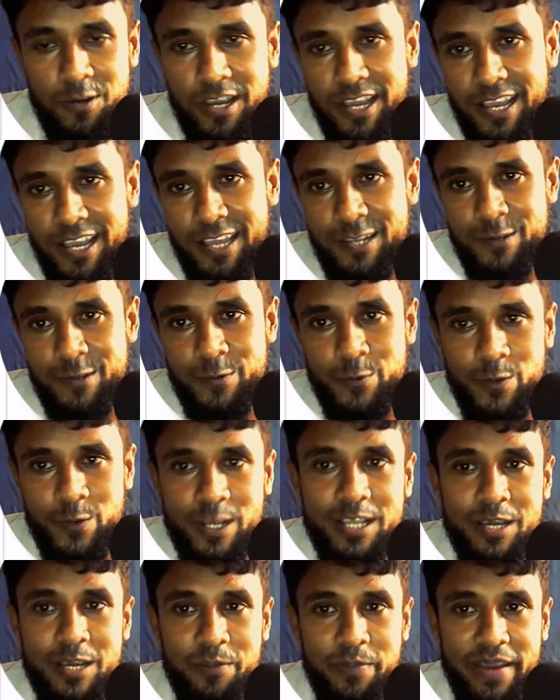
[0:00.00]
and
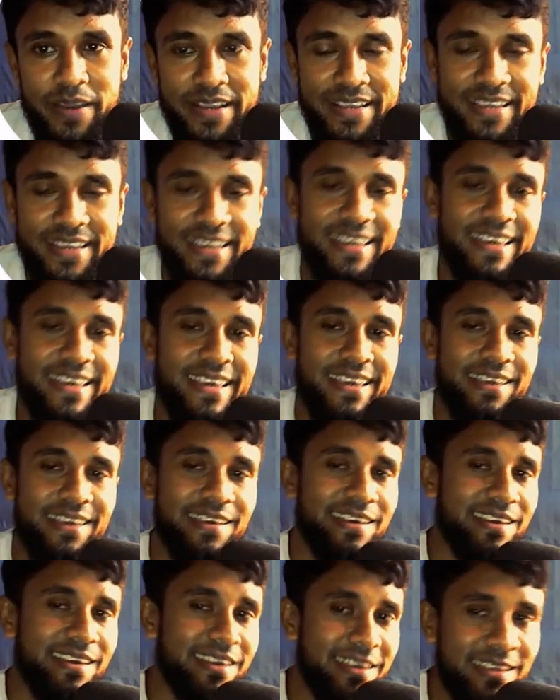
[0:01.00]
welcome back.
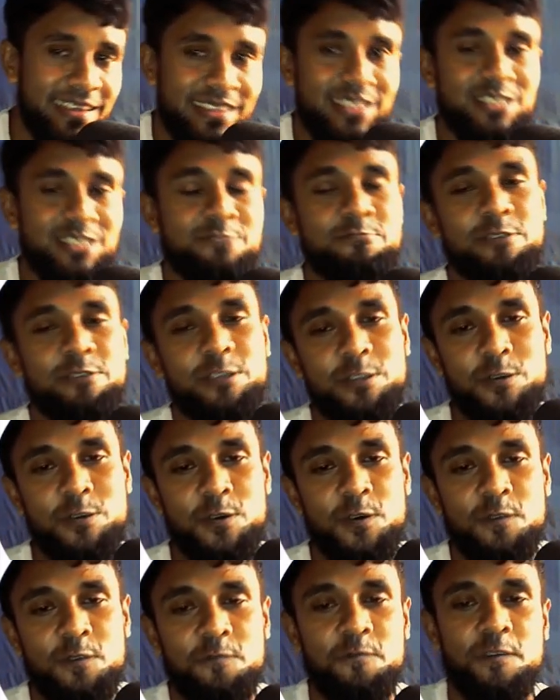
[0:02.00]
In this
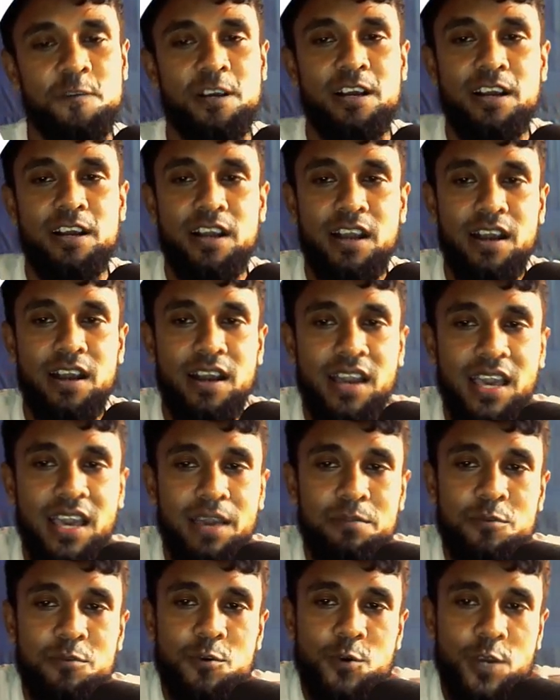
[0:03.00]
video, I
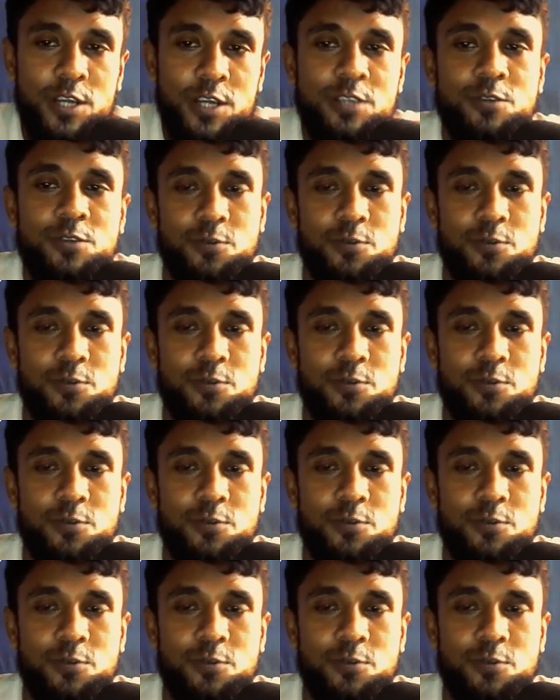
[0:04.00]
am going